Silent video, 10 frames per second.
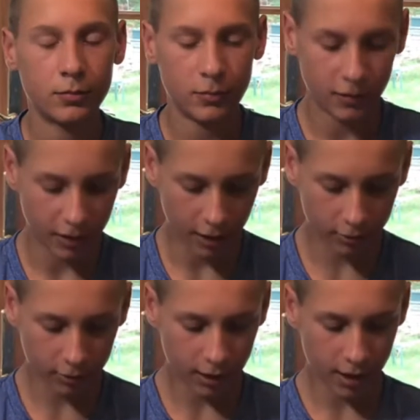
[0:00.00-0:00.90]
Now
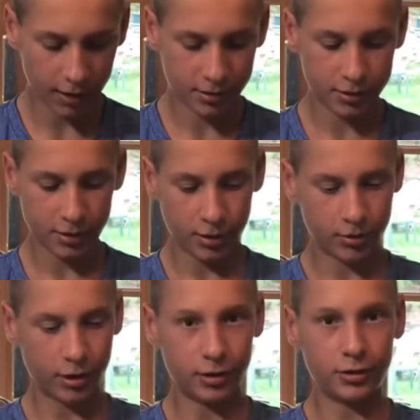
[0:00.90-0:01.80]
you guys are
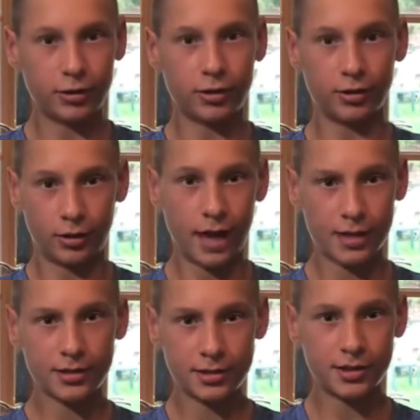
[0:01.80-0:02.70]
on your
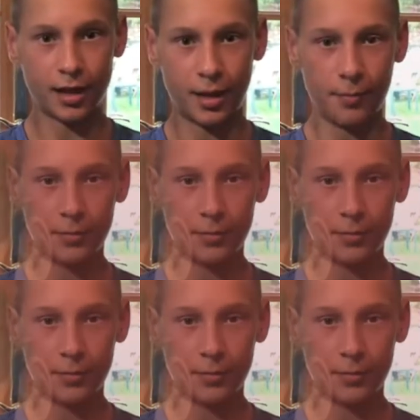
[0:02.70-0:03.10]
last step.